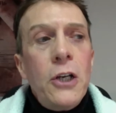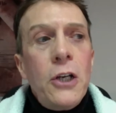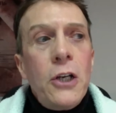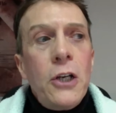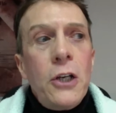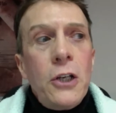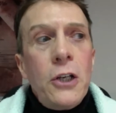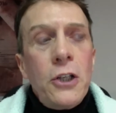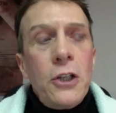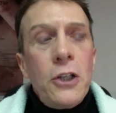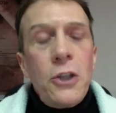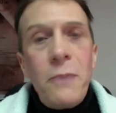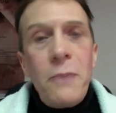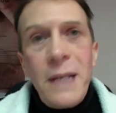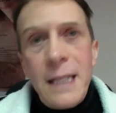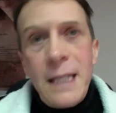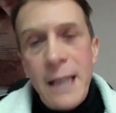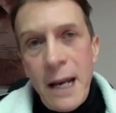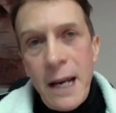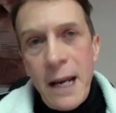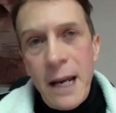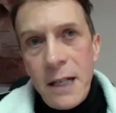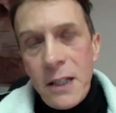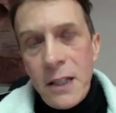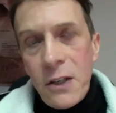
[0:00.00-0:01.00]
to be
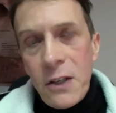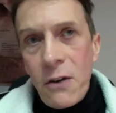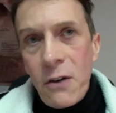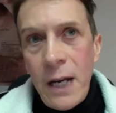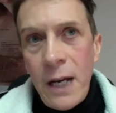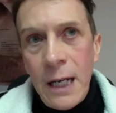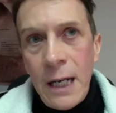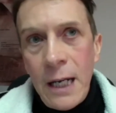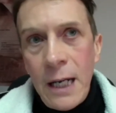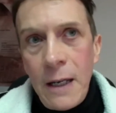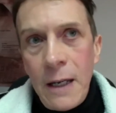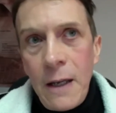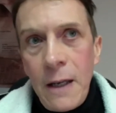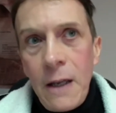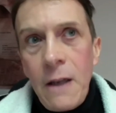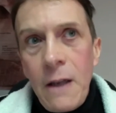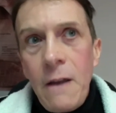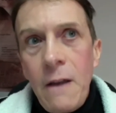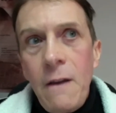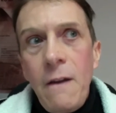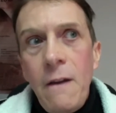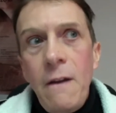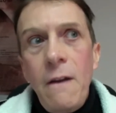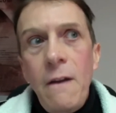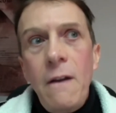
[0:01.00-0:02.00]
censoring,
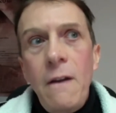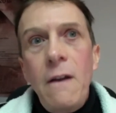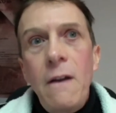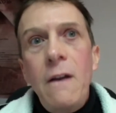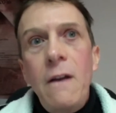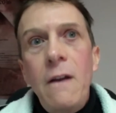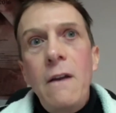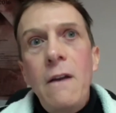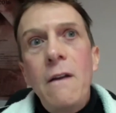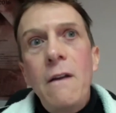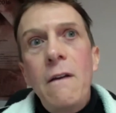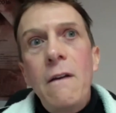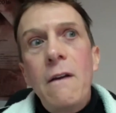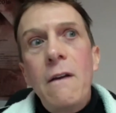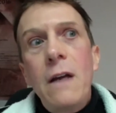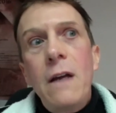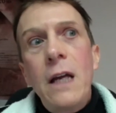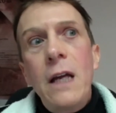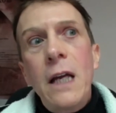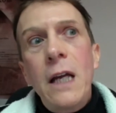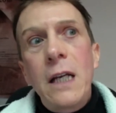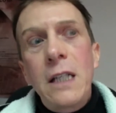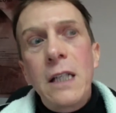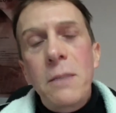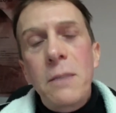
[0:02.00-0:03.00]

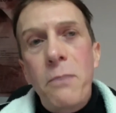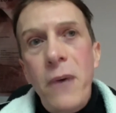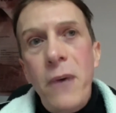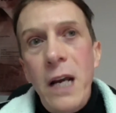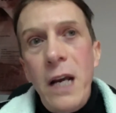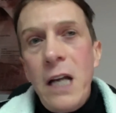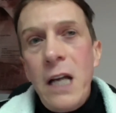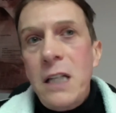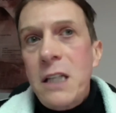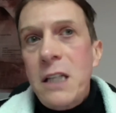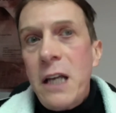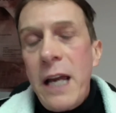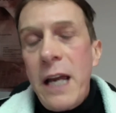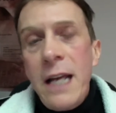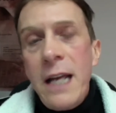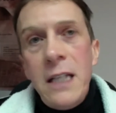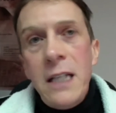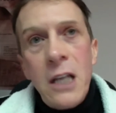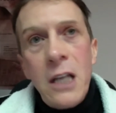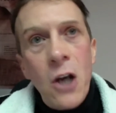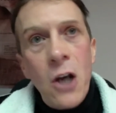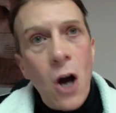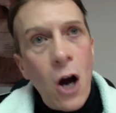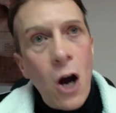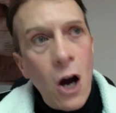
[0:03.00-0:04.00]
it's
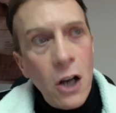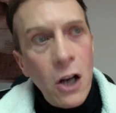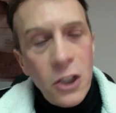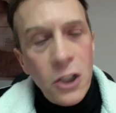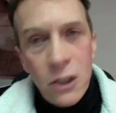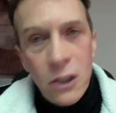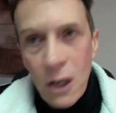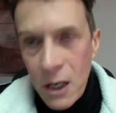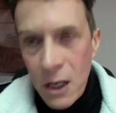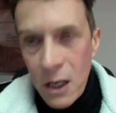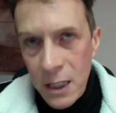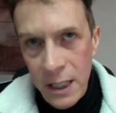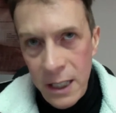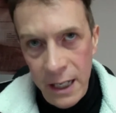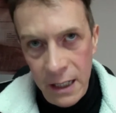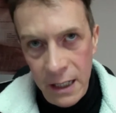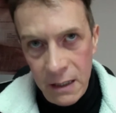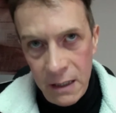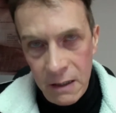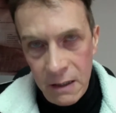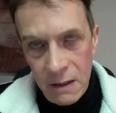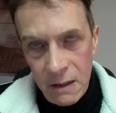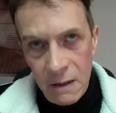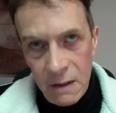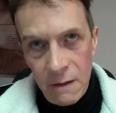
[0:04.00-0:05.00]
an art
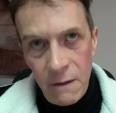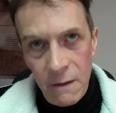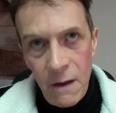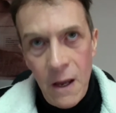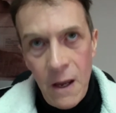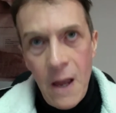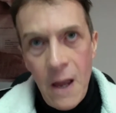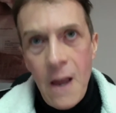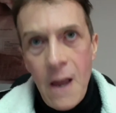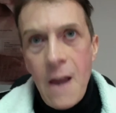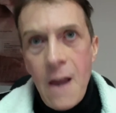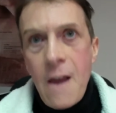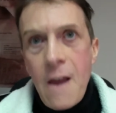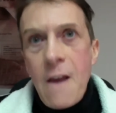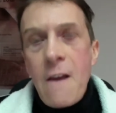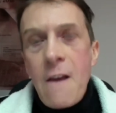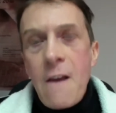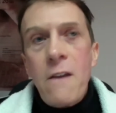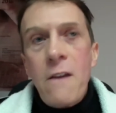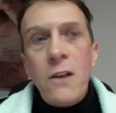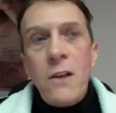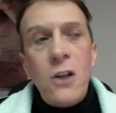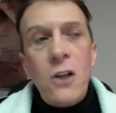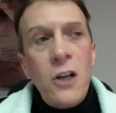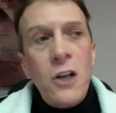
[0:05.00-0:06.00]
context.
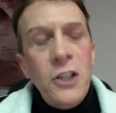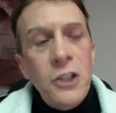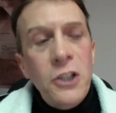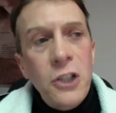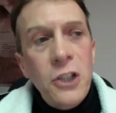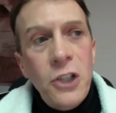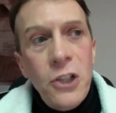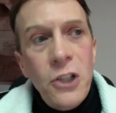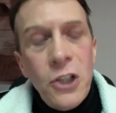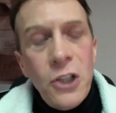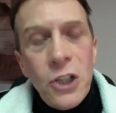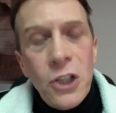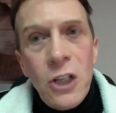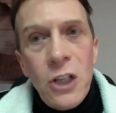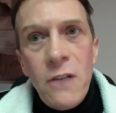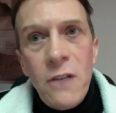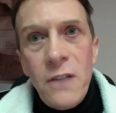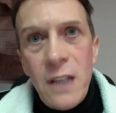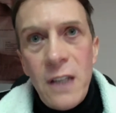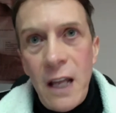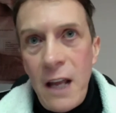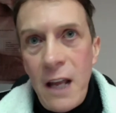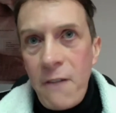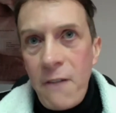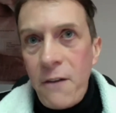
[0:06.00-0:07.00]
The Constitution of
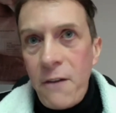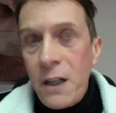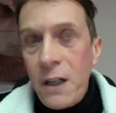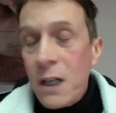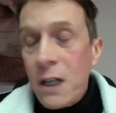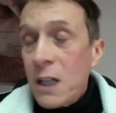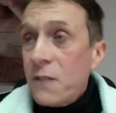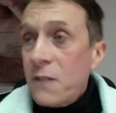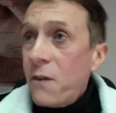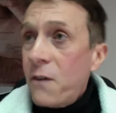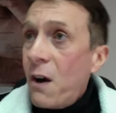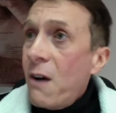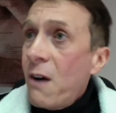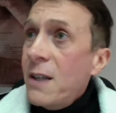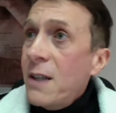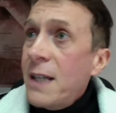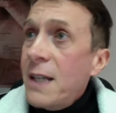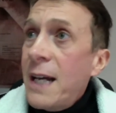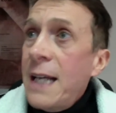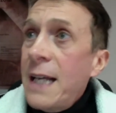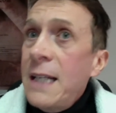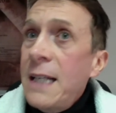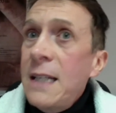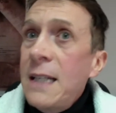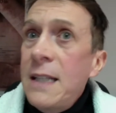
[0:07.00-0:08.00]
South Africa, as far as I
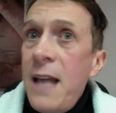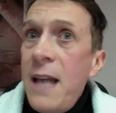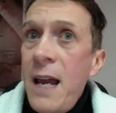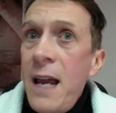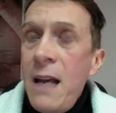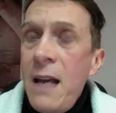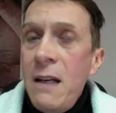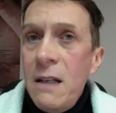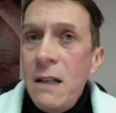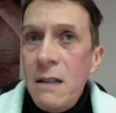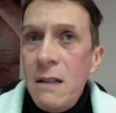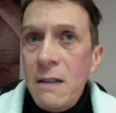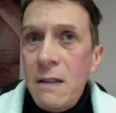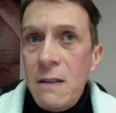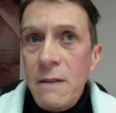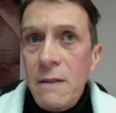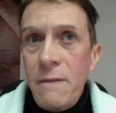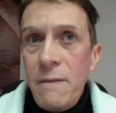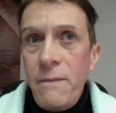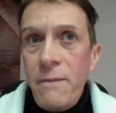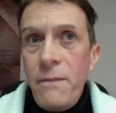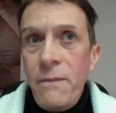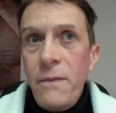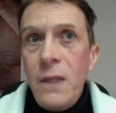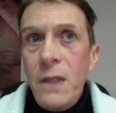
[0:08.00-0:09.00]
understand it,
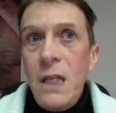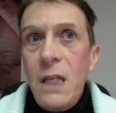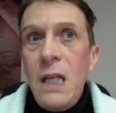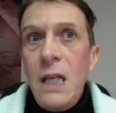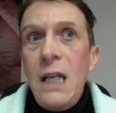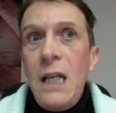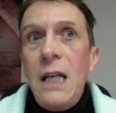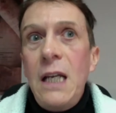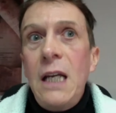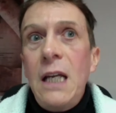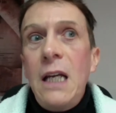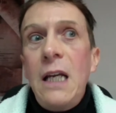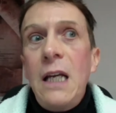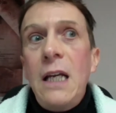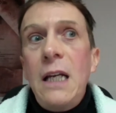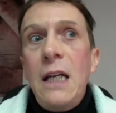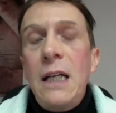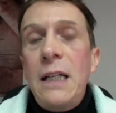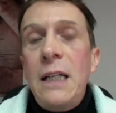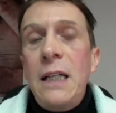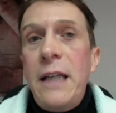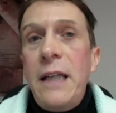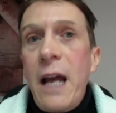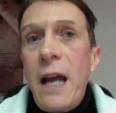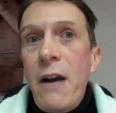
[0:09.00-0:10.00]

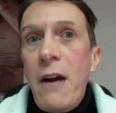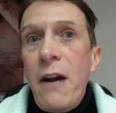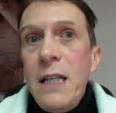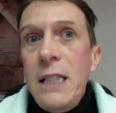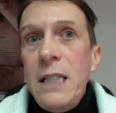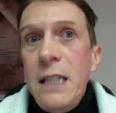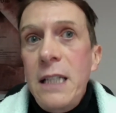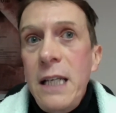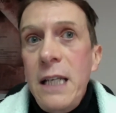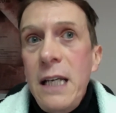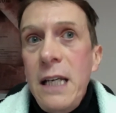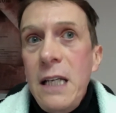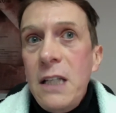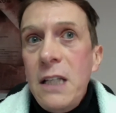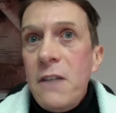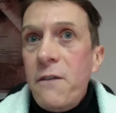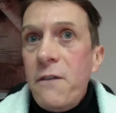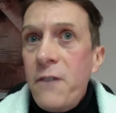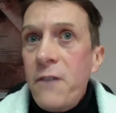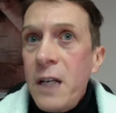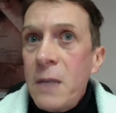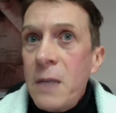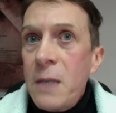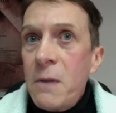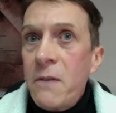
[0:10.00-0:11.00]
guarantees the
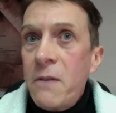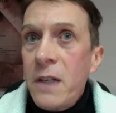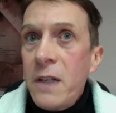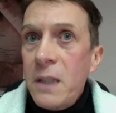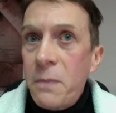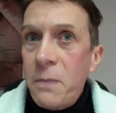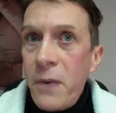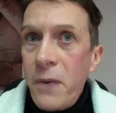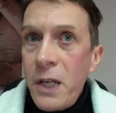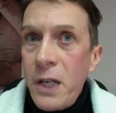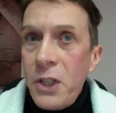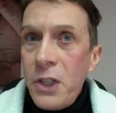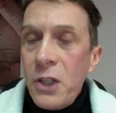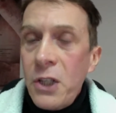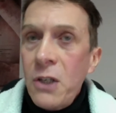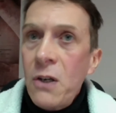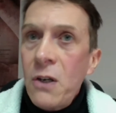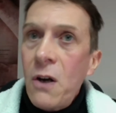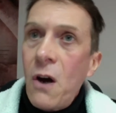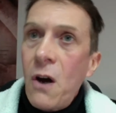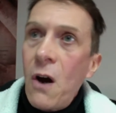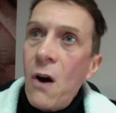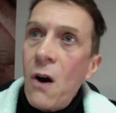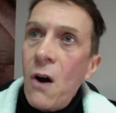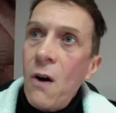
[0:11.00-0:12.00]
freedom of expression
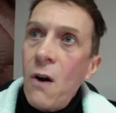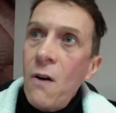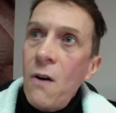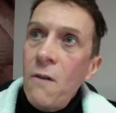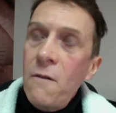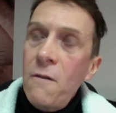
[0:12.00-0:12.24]
of